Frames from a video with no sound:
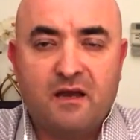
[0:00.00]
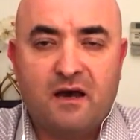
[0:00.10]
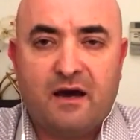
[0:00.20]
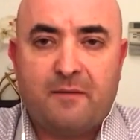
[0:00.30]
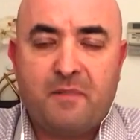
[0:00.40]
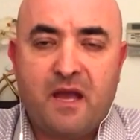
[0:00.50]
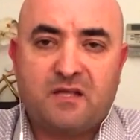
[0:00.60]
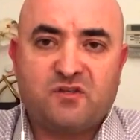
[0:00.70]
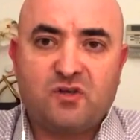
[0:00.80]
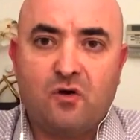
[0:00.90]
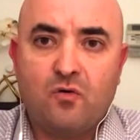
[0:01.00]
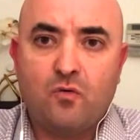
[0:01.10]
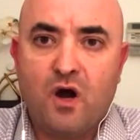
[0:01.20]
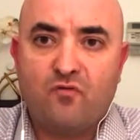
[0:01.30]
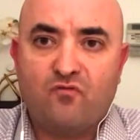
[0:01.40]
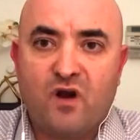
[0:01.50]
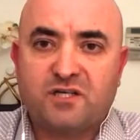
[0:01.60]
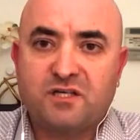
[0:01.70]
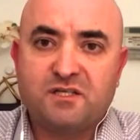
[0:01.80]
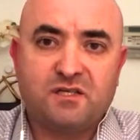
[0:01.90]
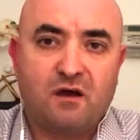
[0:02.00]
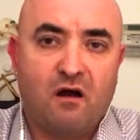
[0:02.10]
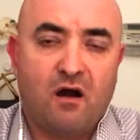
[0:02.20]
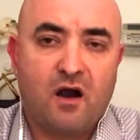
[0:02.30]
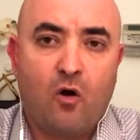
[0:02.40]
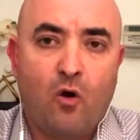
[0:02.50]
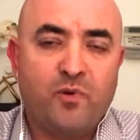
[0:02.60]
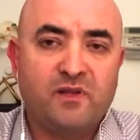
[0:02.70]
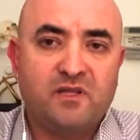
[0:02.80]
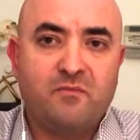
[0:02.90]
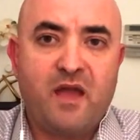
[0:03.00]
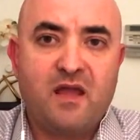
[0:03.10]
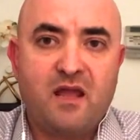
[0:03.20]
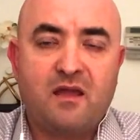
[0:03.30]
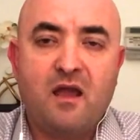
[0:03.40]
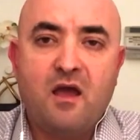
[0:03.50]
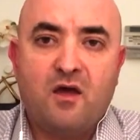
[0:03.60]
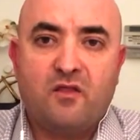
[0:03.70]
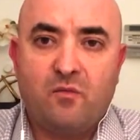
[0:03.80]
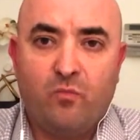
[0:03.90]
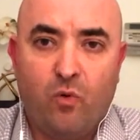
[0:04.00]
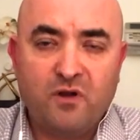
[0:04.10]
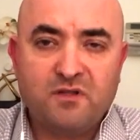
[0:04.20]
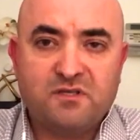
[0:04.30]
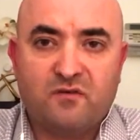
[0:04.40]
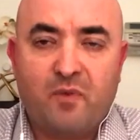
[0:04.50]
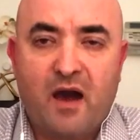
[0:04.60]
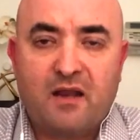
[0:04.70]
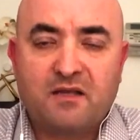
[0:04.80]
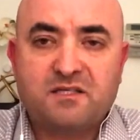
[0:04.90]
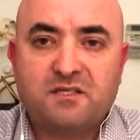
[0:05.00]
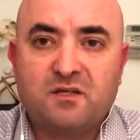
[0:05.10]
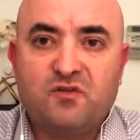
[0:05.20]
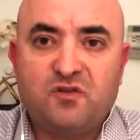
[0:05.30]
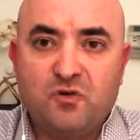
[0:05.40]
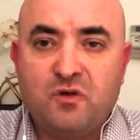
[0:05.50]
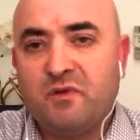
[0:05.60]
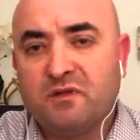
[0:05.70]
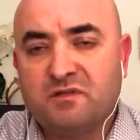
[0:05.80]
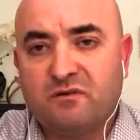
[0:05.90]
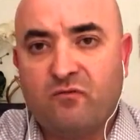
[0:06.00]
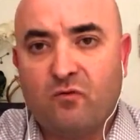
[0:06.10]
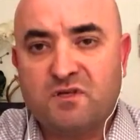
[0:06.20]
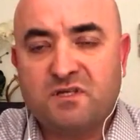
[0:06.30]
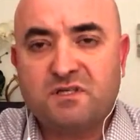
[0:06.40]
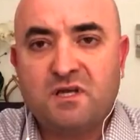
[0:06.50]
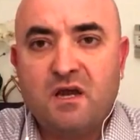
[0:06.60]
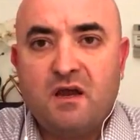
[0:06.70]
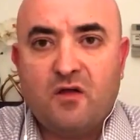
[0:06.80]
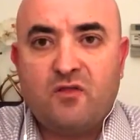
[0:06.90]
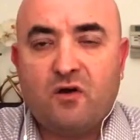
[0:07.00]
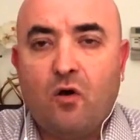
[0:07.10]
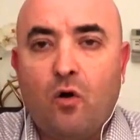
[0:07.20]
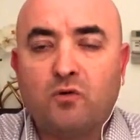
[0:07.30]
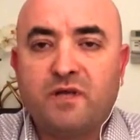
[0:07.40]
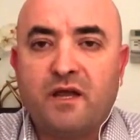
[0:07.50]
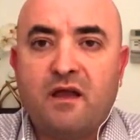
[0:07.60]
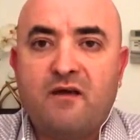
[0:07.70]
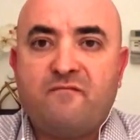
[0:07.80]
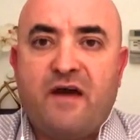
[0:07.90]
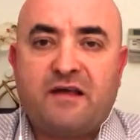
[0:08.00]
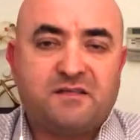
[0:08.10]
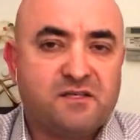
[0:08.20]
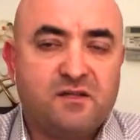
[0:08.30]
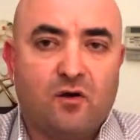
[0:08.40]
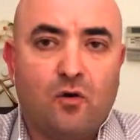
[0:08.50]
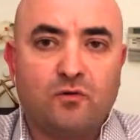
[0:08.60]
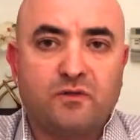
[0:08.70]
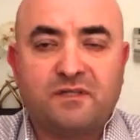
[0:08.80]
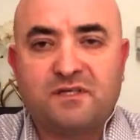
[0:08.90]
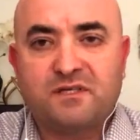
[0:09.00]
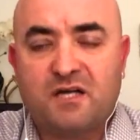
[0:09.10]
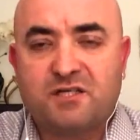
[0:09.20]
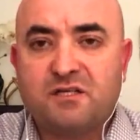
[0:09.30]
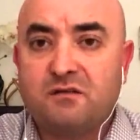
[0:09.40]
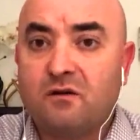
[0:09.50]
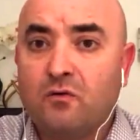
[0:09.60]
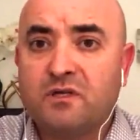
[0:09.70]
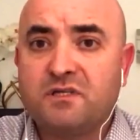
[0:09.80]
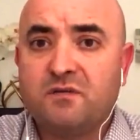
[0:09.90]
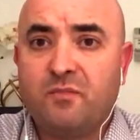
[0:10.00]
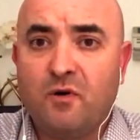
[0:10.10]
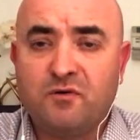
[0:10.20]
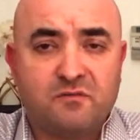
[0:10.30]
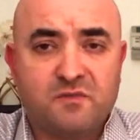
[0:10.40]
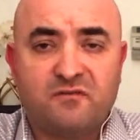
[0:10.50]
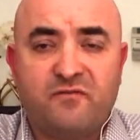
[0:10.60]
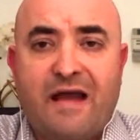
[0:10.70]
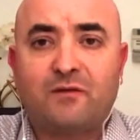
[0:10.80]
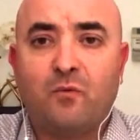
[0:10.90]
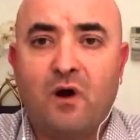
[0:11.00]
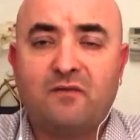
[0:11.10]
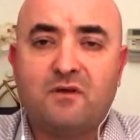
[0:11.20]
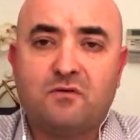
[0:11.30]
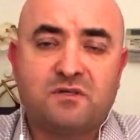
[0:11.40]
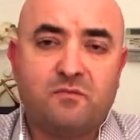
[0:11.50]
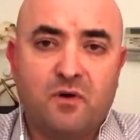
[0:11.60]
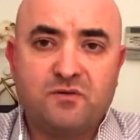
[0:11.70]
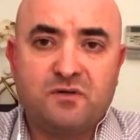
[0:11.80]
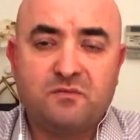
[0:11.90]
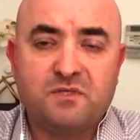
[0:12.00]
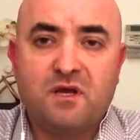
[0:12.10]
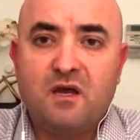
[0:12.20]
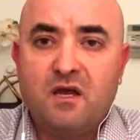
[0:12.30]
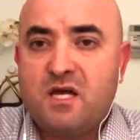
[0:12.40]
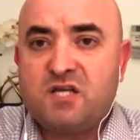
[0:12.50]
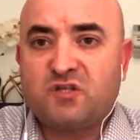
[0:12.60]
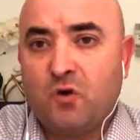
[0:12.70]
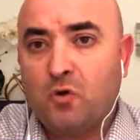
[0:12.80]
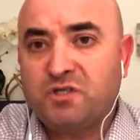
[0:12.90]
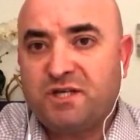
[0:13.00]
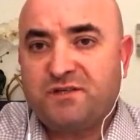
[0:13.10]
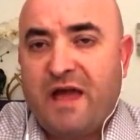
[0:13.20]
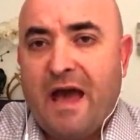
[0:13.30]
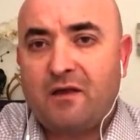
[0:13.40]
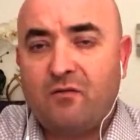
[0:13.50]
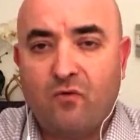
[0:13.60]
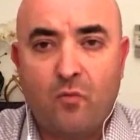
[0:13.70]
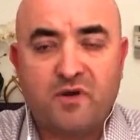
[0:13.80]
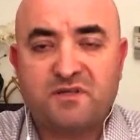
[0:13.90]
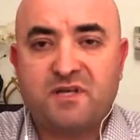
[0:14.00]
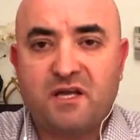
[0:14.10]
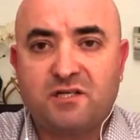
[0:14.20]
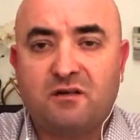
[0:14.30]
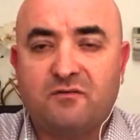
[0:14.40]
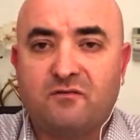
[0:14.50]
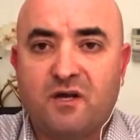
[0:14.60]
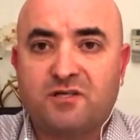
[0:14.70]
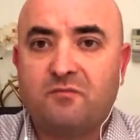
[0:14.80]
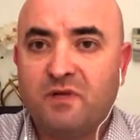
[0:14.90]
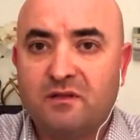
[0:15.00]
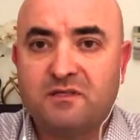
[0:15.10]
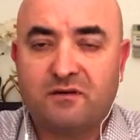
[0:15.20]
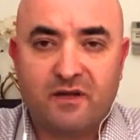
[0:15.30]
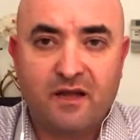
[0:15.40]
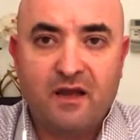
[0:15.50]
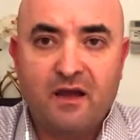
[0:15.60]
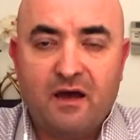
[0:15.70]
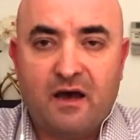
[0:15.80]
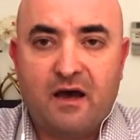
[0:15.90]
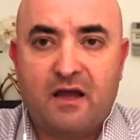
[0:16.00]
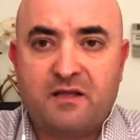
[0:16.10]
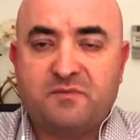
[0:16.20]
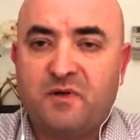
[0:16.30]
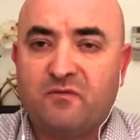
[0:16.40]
Um, and so Russians are openly debating the importance of robotics to the military forces. They're holding events, they're holding discussions, they're holding symposiums. In fact, one of those symposiums is called just that robotization of the Russian military. Uh, it's been